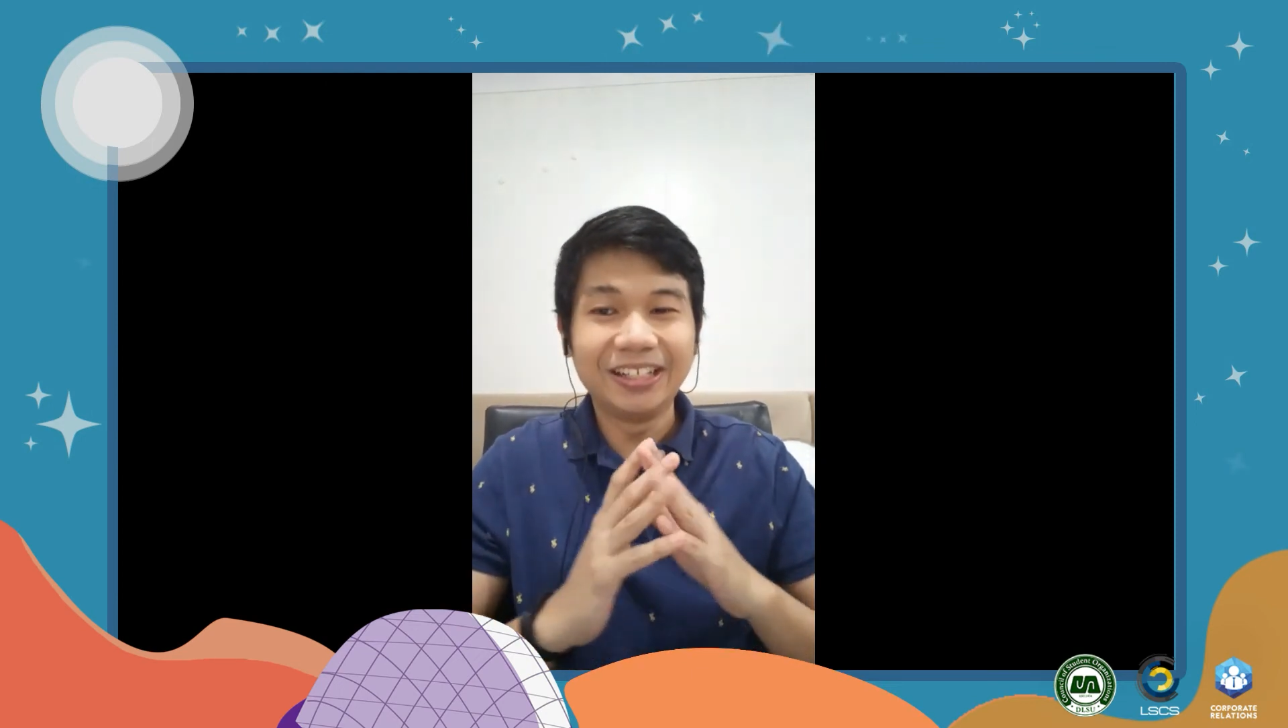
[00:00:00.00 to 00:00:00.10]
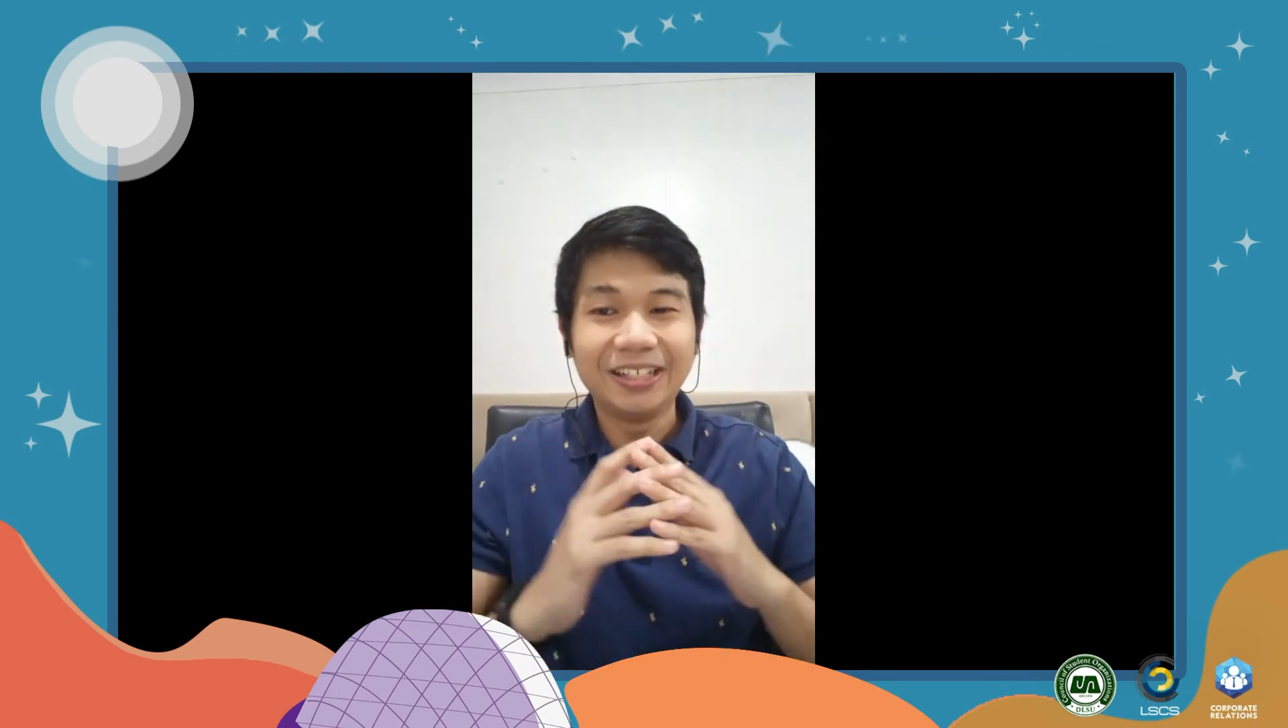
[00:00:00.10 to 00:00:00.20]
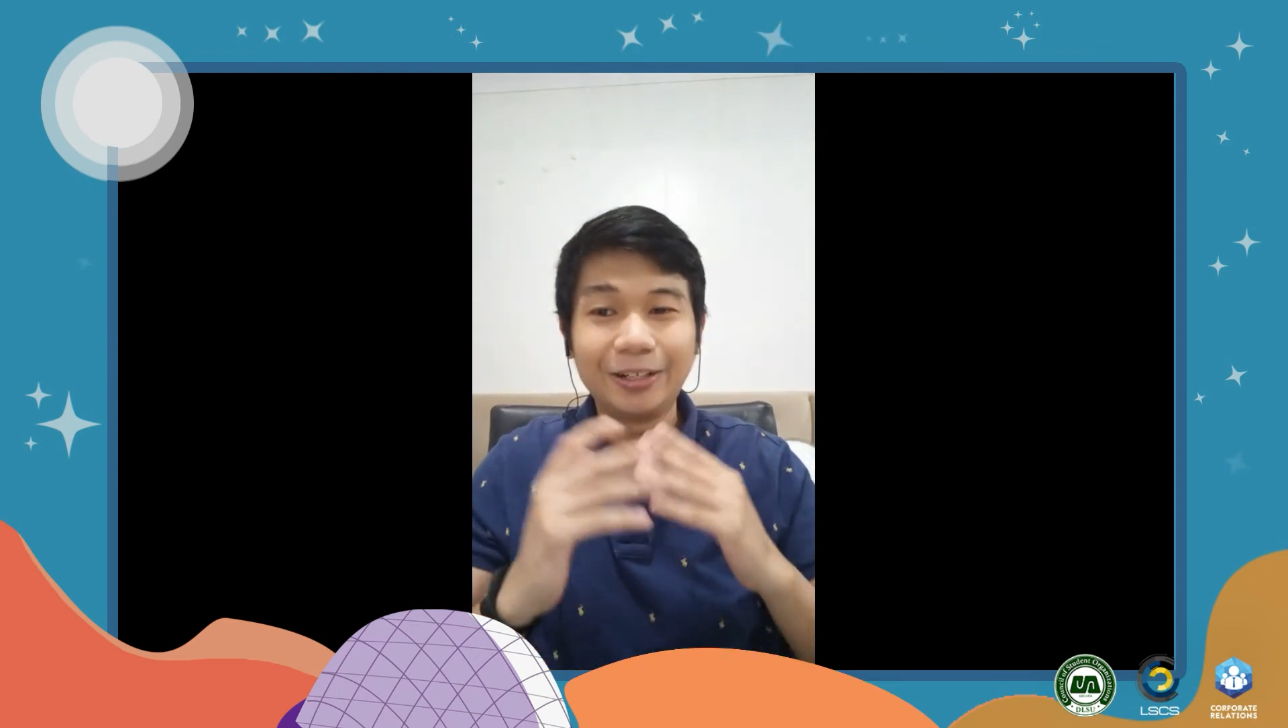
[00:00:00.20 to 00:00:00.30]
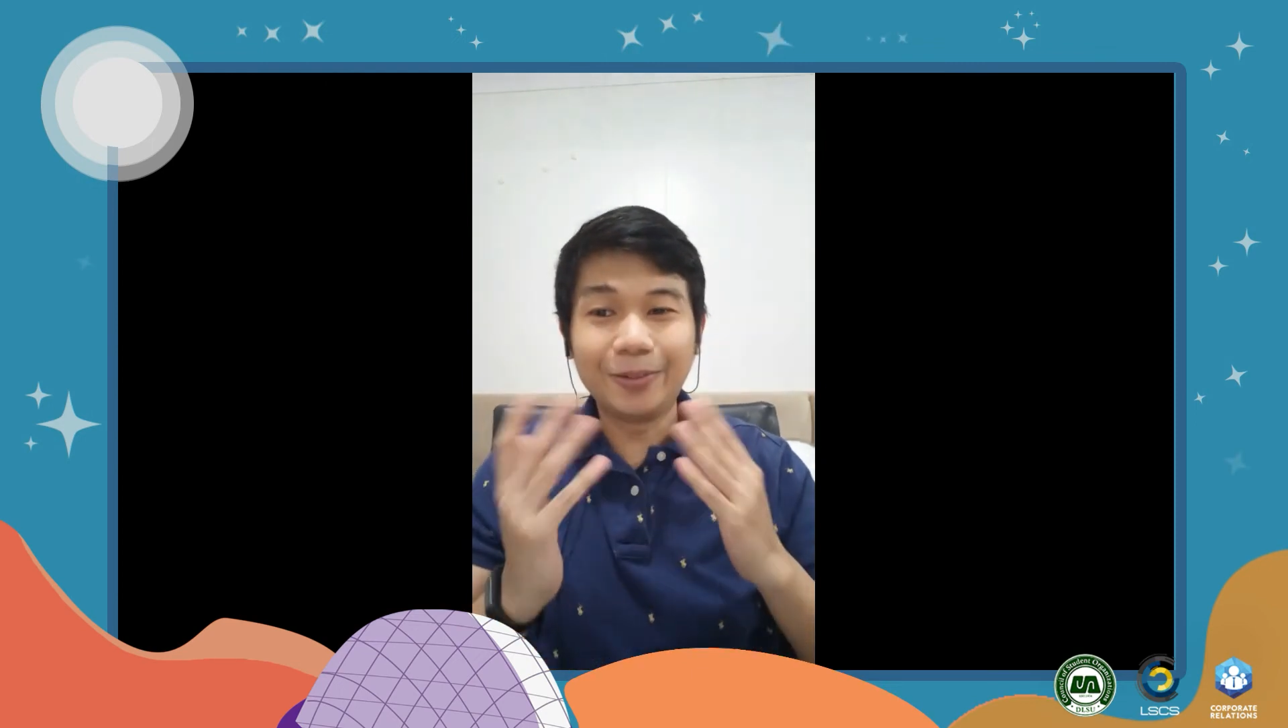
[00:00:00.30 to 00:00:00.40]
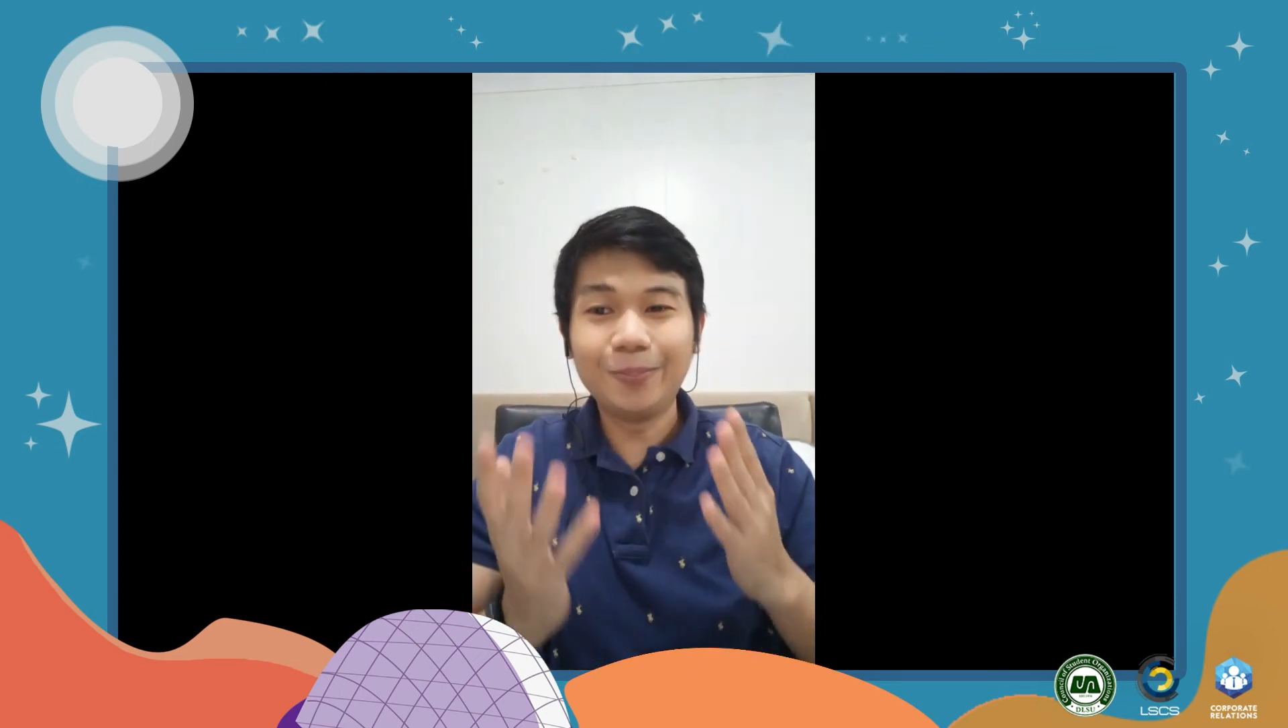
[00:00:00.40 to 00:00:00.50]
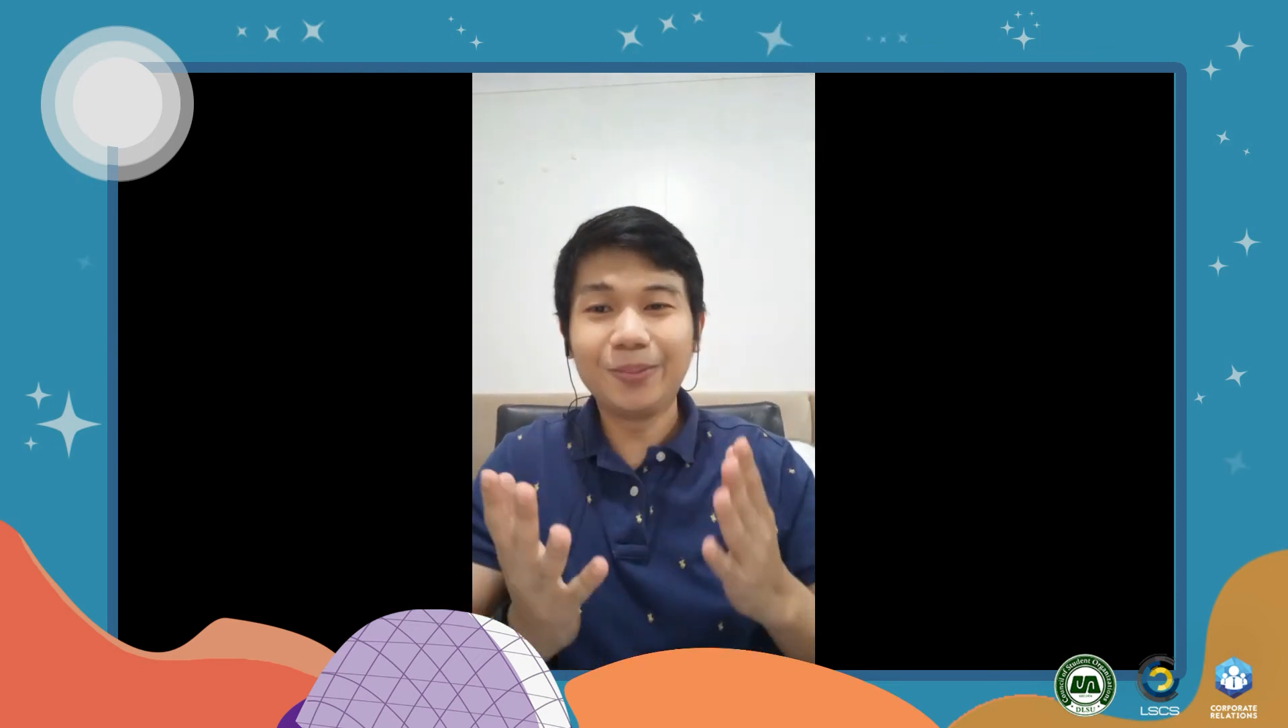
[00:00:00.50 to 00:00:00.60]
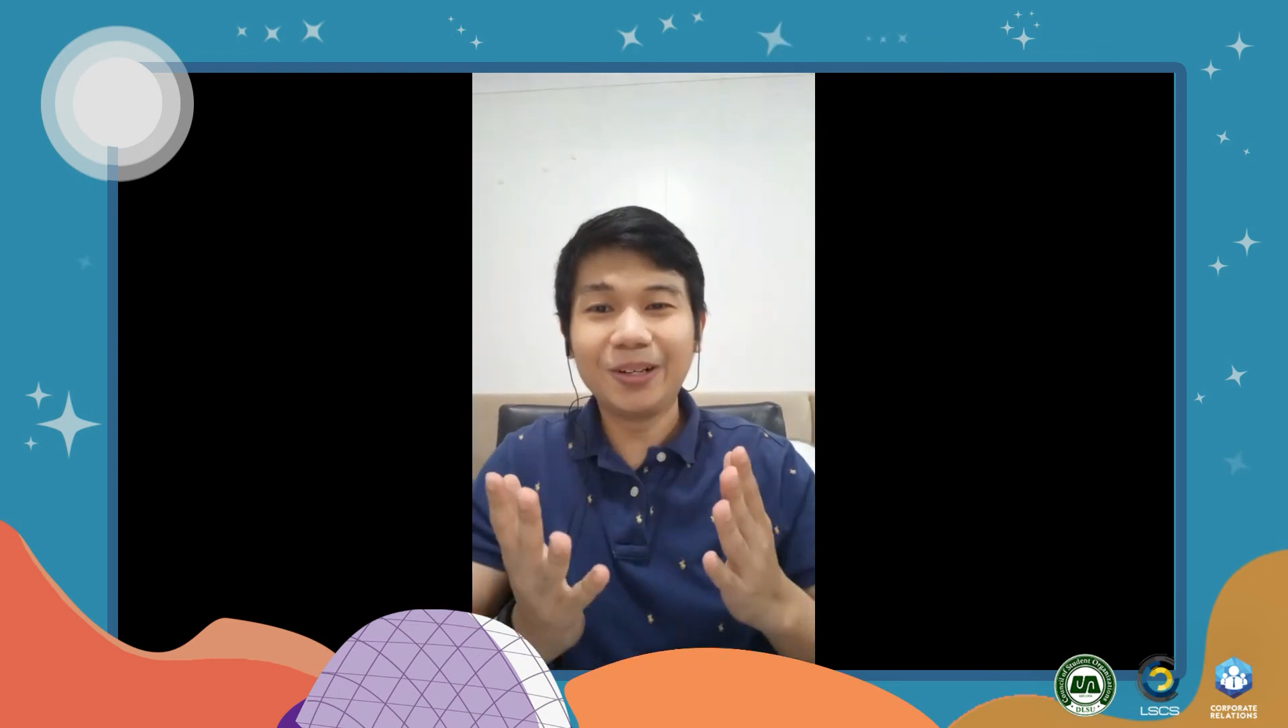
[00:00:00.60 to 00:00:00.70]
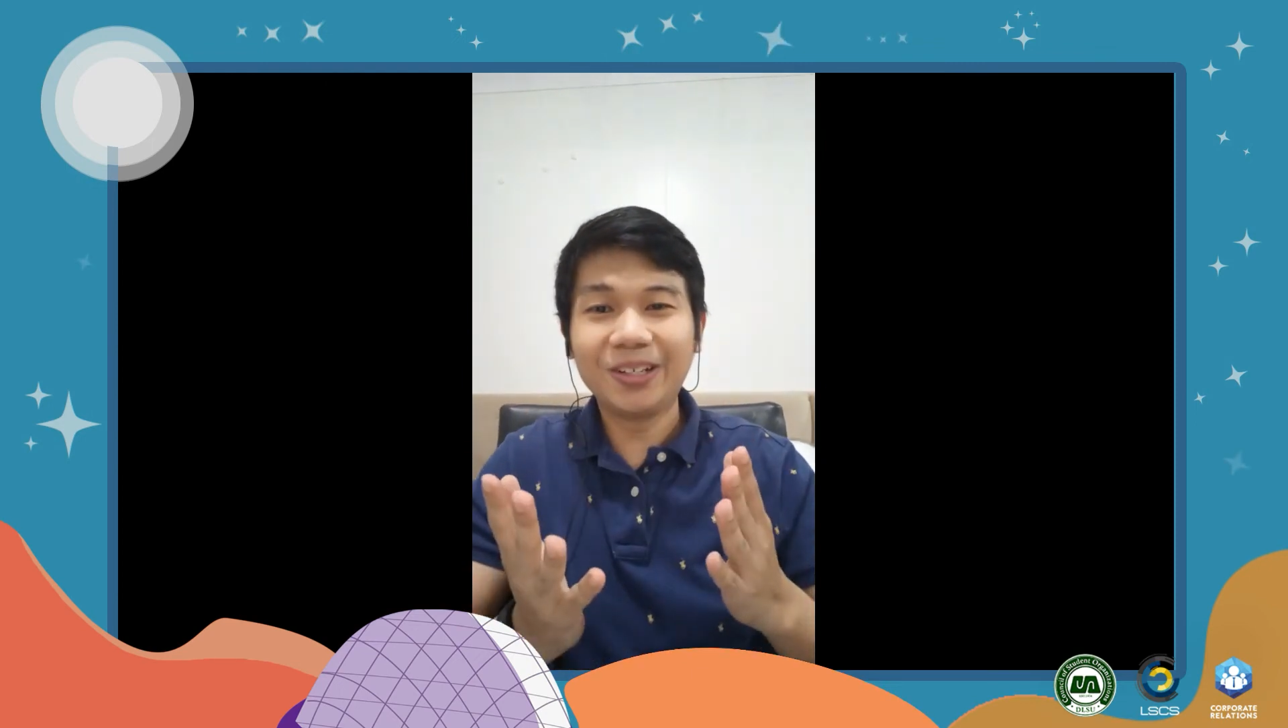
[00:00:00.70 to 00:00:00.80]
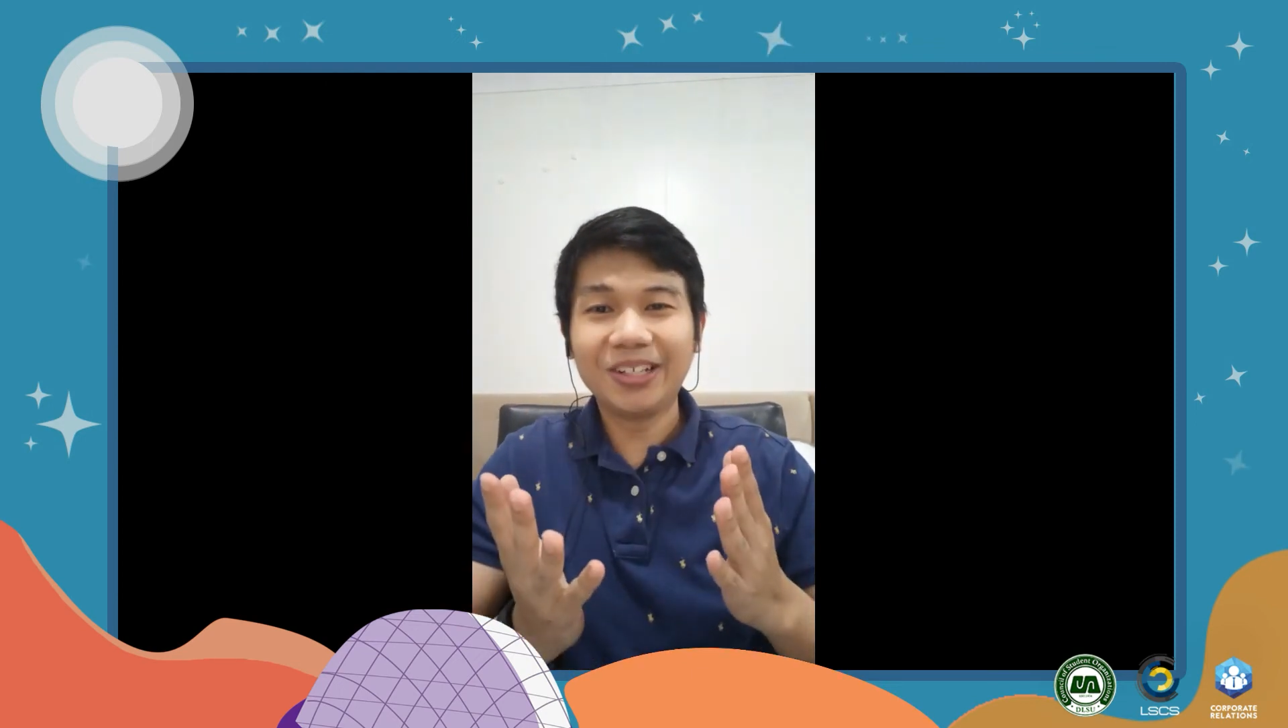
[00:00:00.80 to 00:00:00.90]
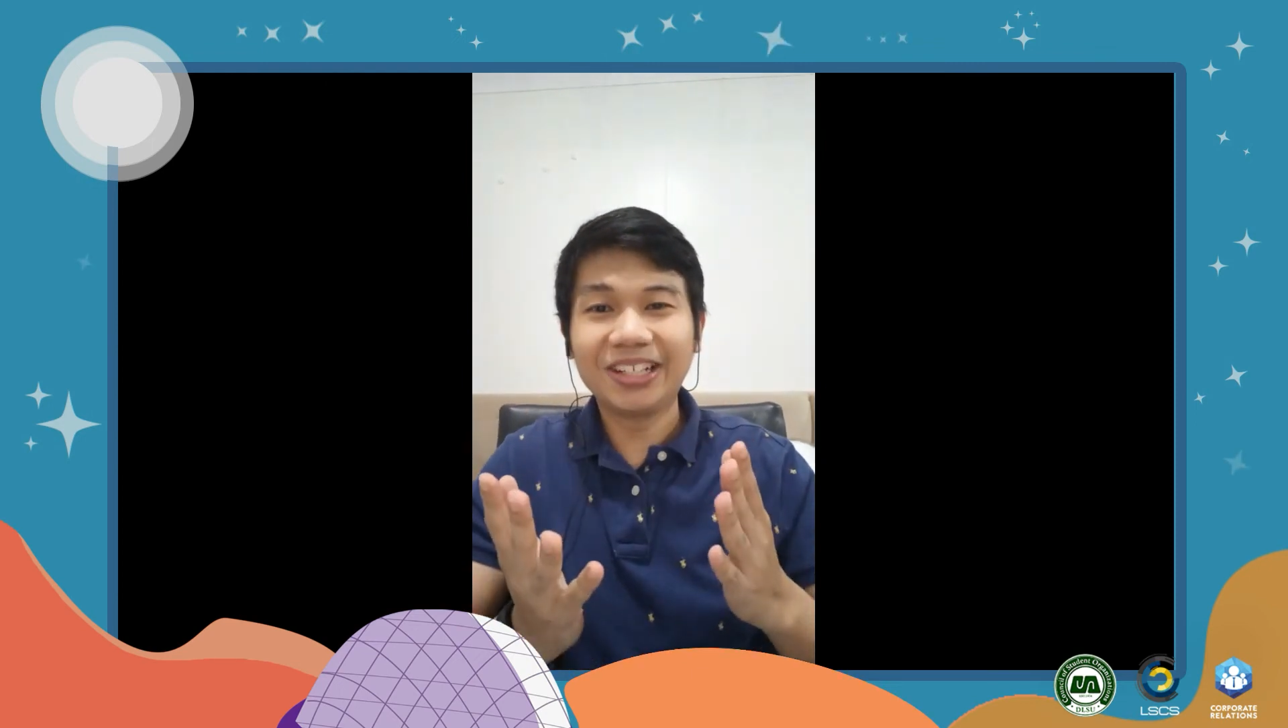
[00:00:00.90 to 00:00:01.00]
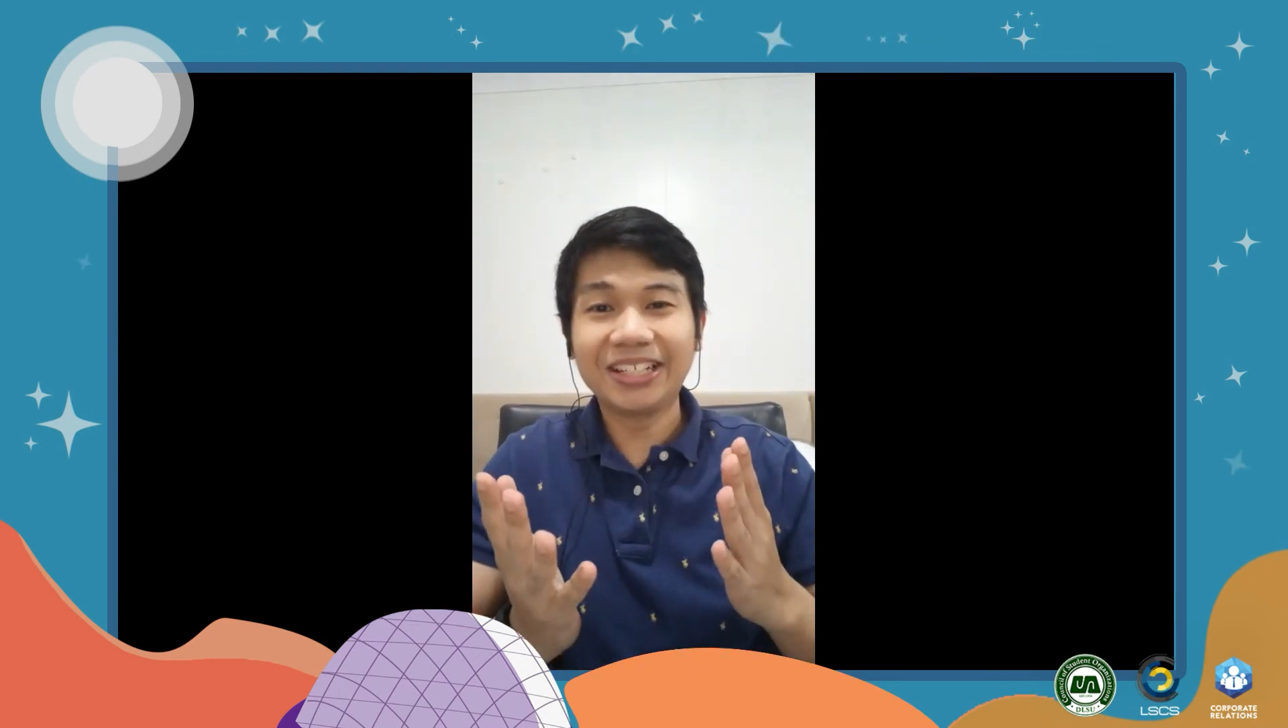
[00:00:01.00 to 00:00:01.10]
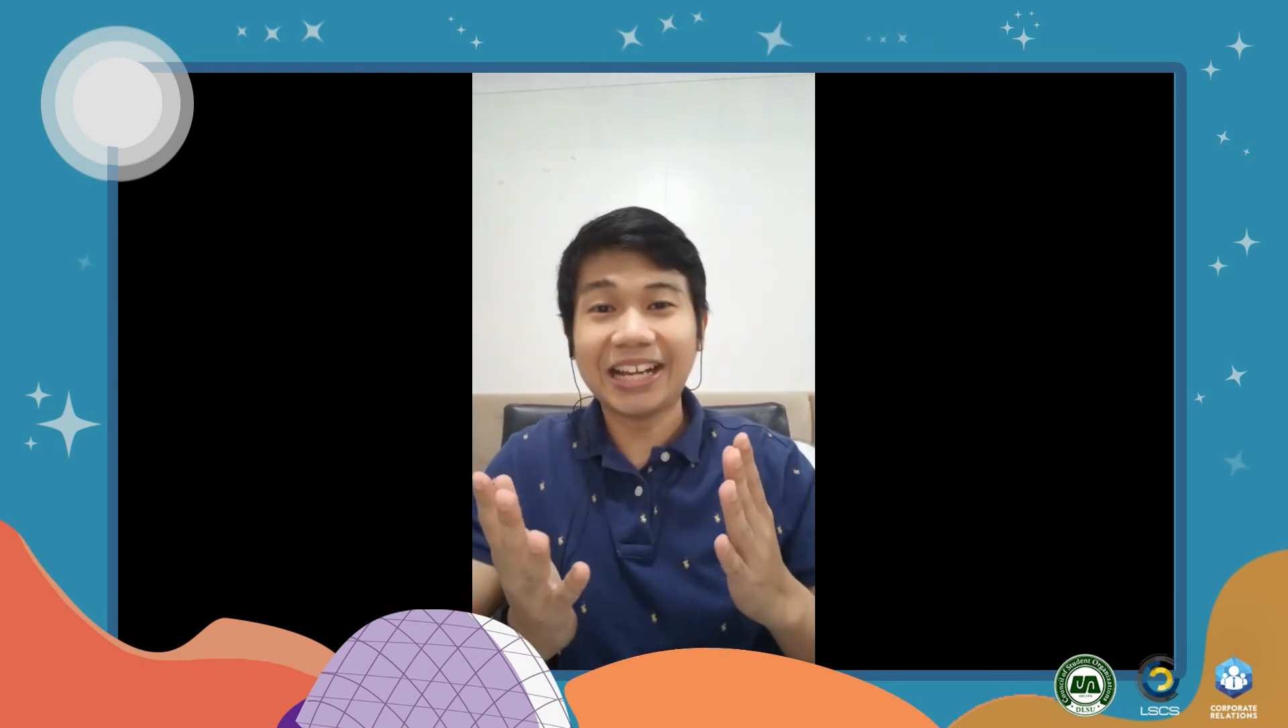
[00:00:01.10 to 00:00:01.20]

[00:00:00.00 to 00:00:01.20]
remember,